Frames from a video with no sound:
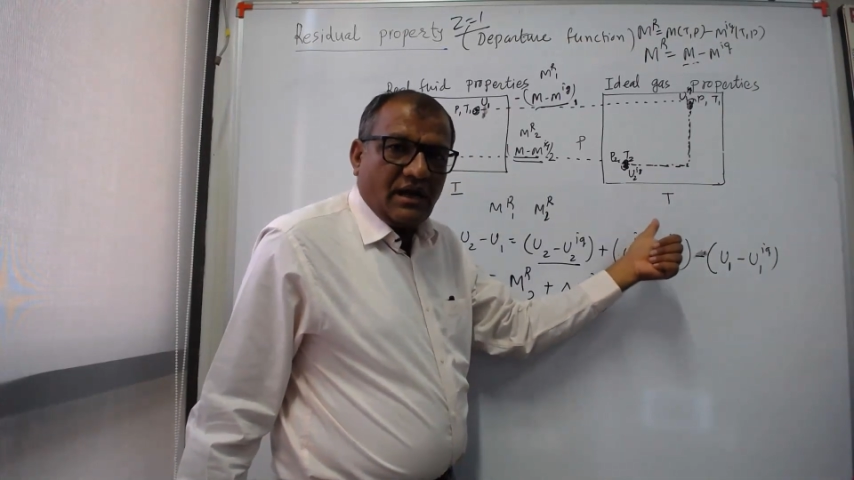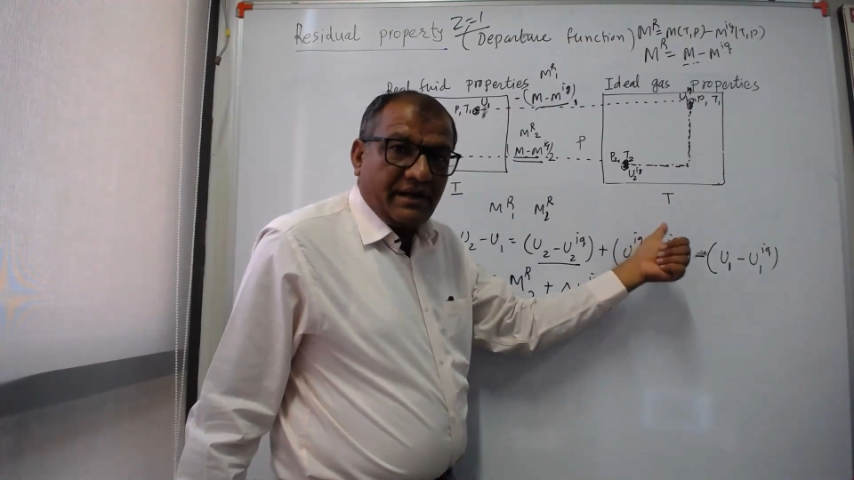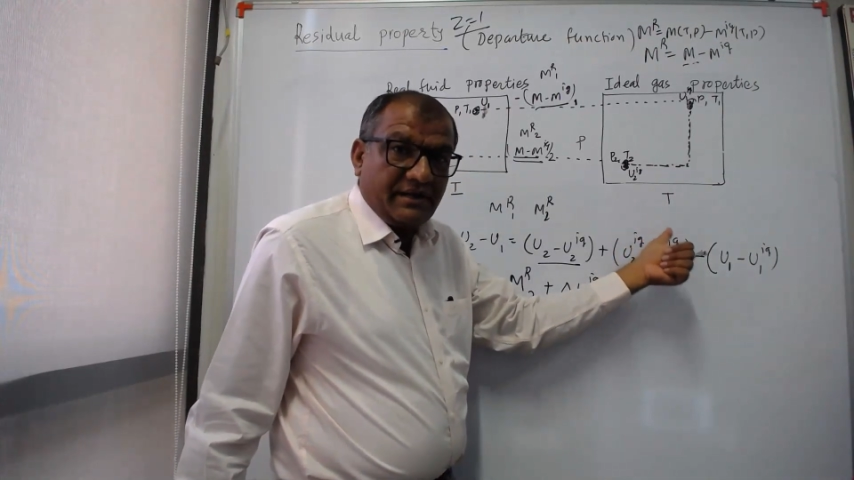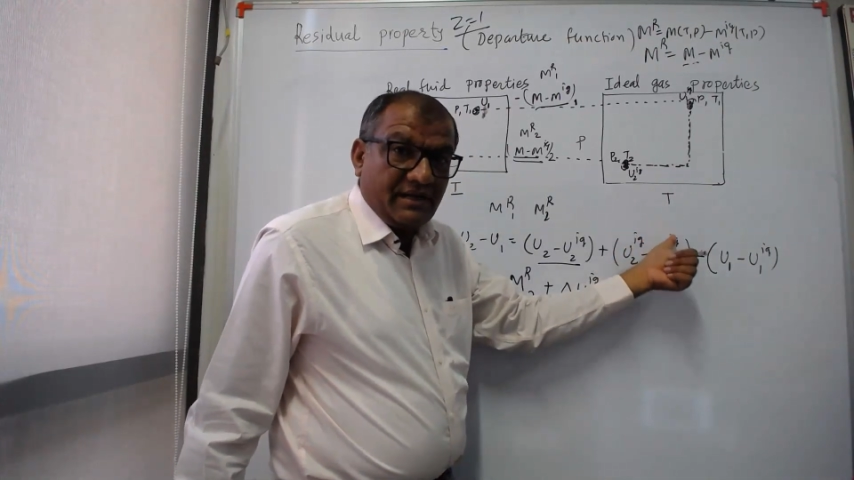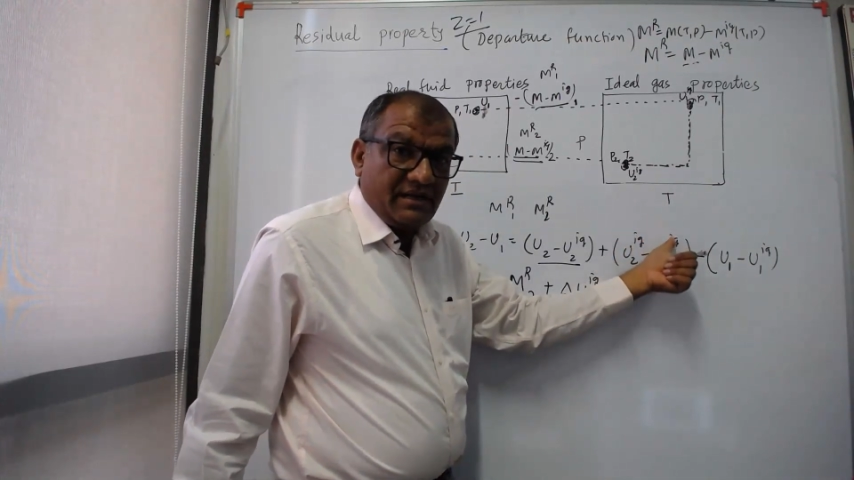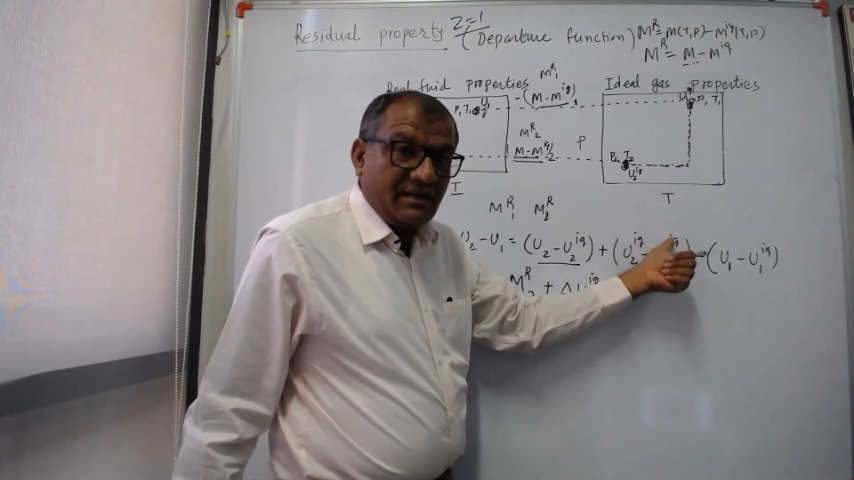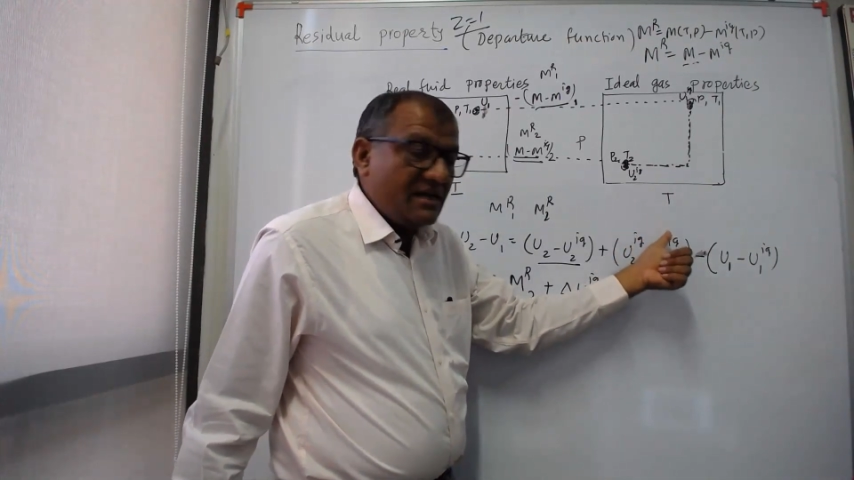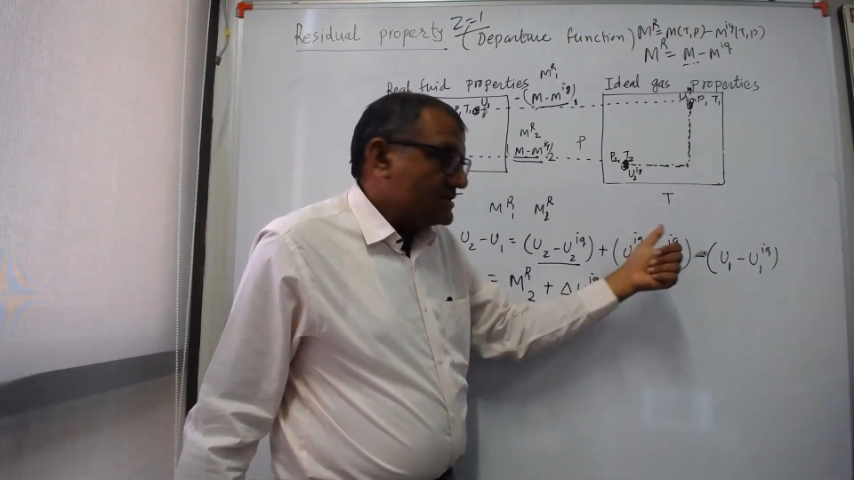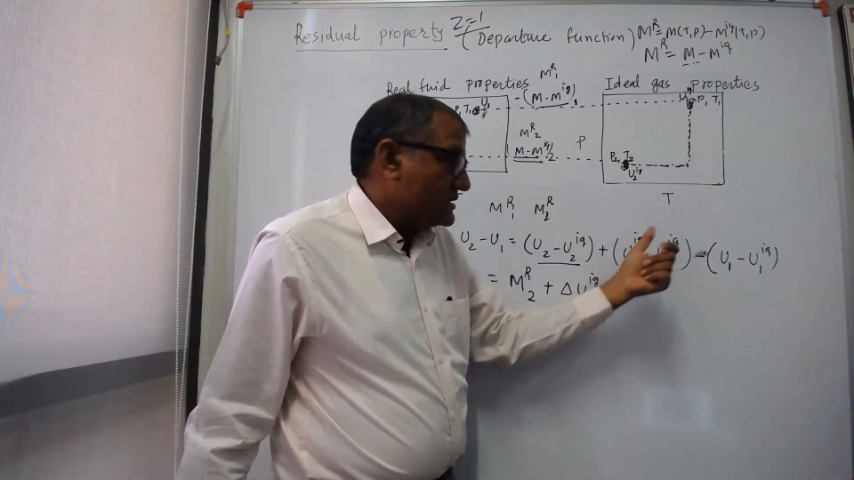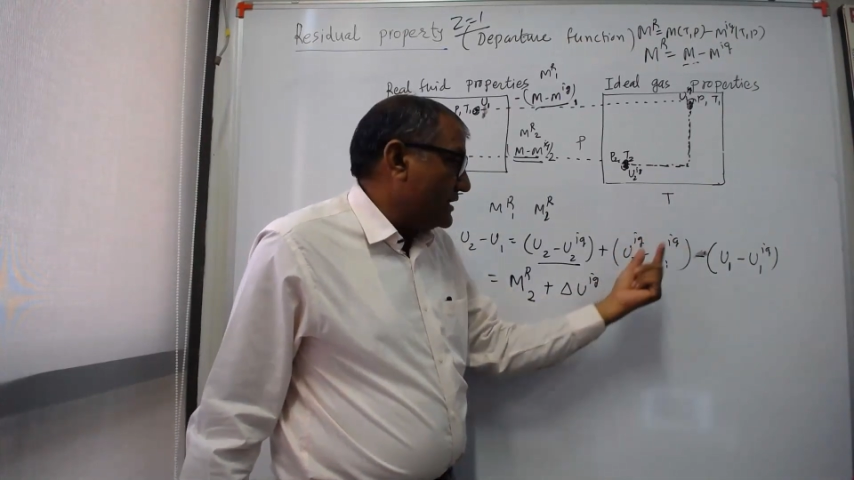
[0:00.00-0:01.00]
ideal
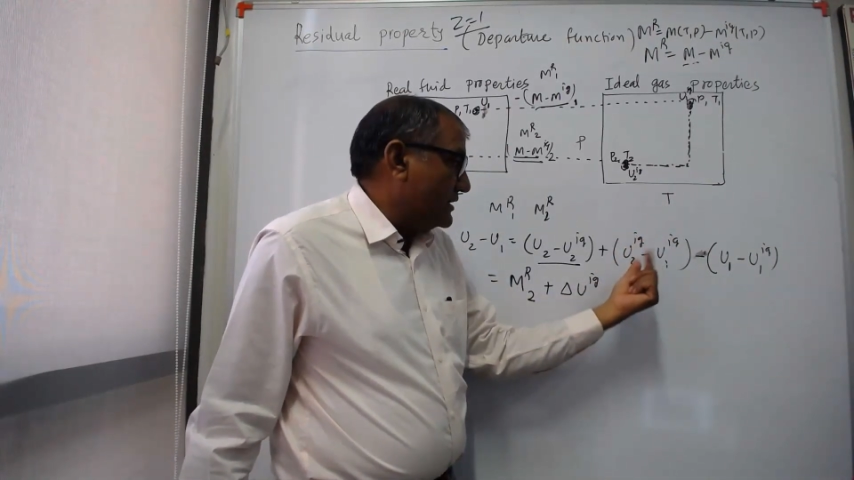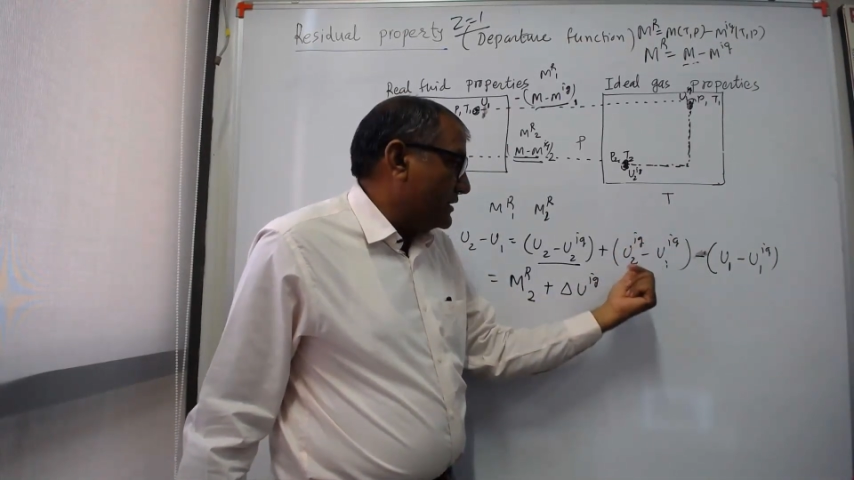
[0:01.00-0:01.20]
gas state,